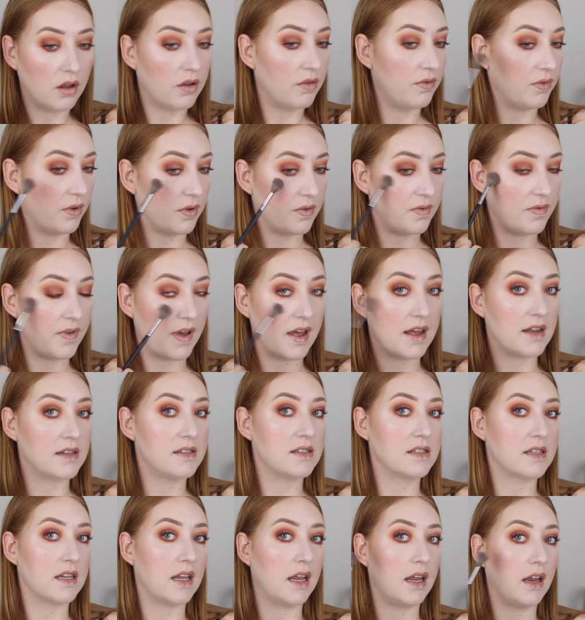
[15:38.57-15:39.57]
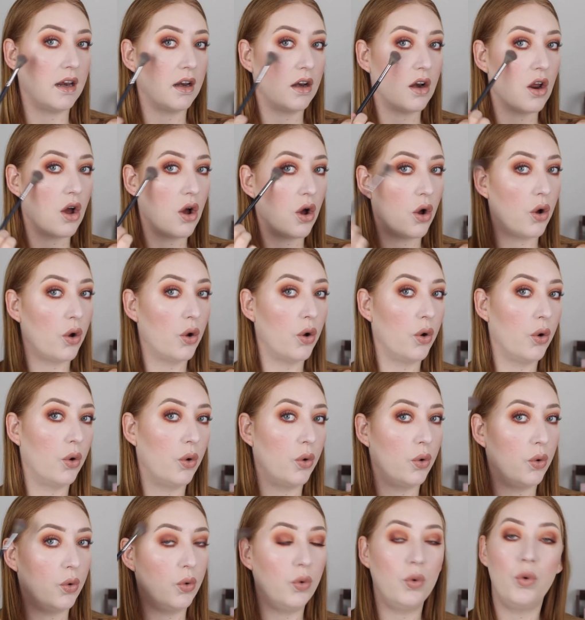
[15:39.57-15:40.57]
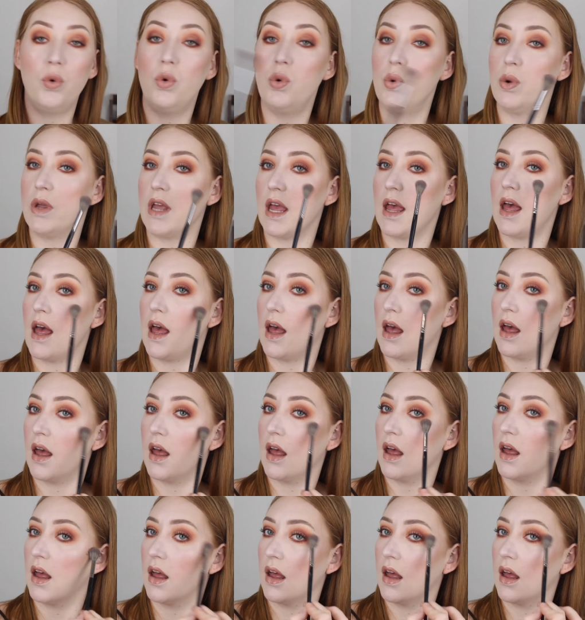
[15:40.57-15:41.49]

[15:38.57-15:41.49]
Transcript: for fair skin. Ooh, yeah.